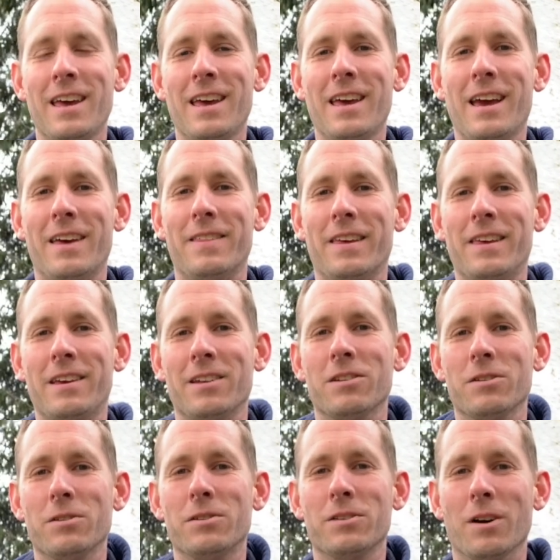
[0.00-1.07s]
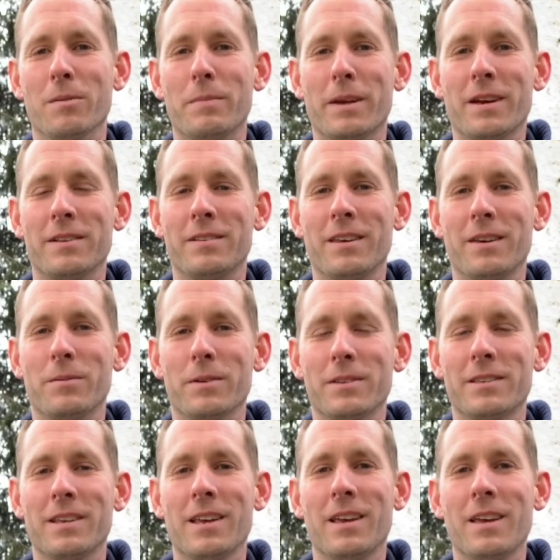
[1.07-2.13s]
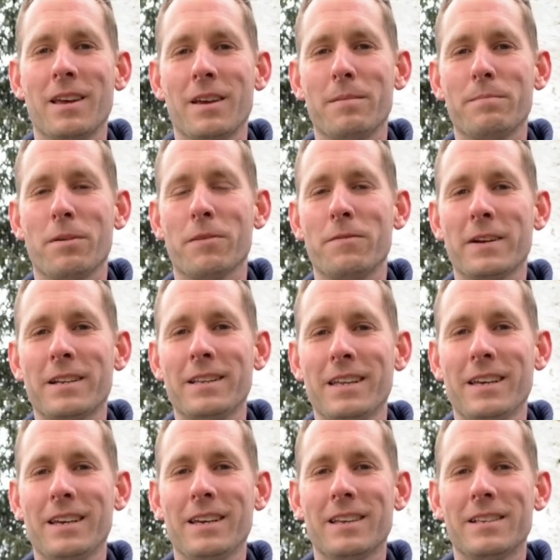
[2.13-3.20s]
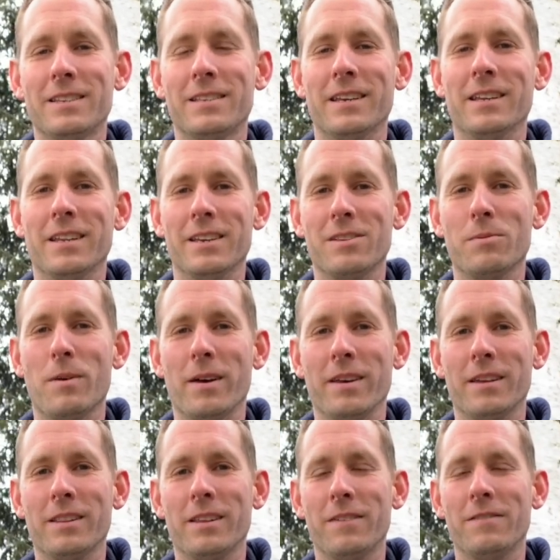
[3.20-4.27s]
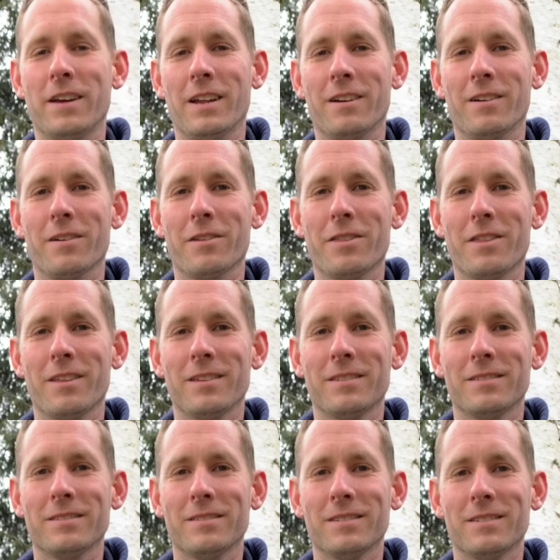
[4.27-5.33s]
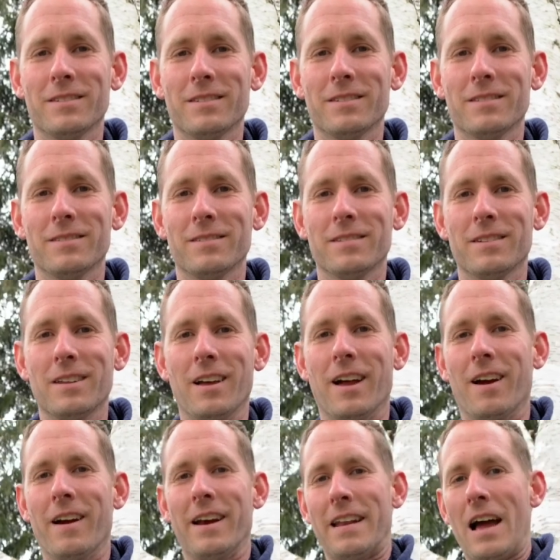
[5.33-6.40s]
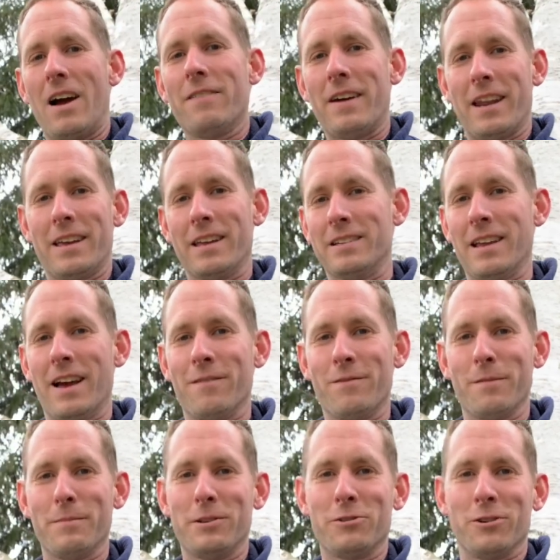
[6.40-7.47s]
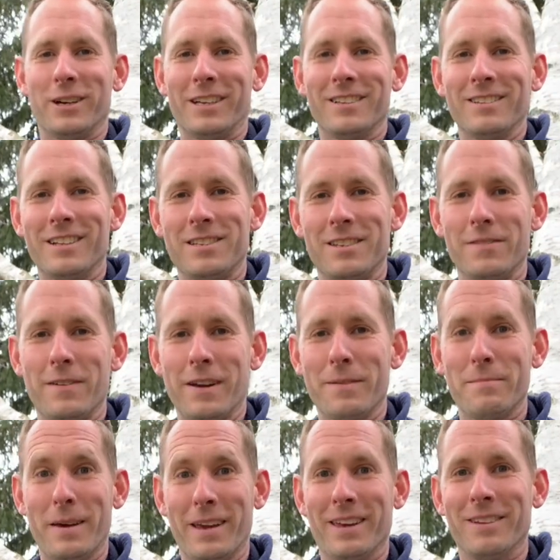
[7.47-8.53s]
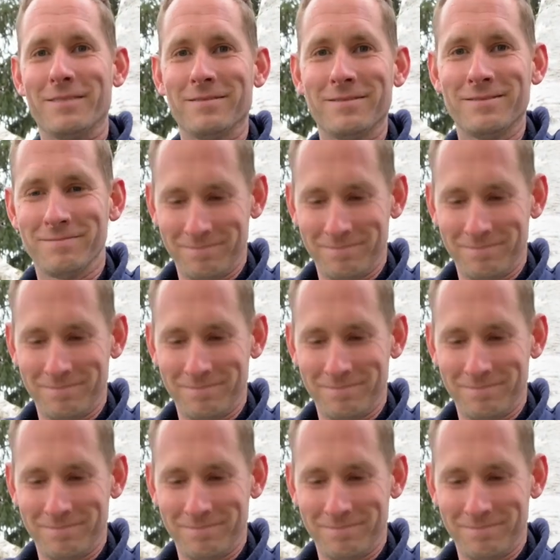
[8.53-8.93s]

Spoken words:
and that he can do so because he was perfectly sinless while he lived on earth. All right, now I've got to get down from the tree. Let's see if I can make it.